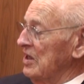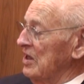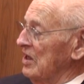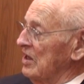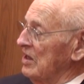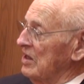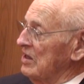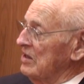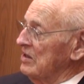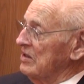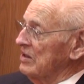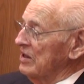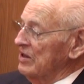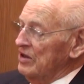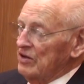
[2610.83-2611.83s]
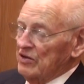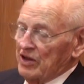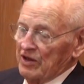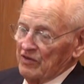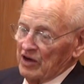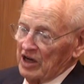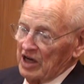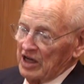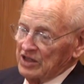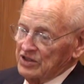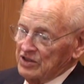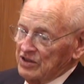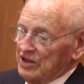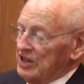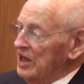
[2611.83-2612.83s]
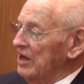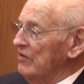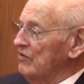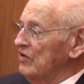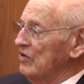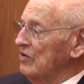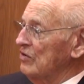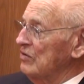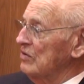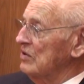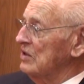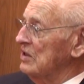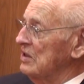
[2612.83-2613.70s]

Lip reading: and then they'll give a concert in the afternoon,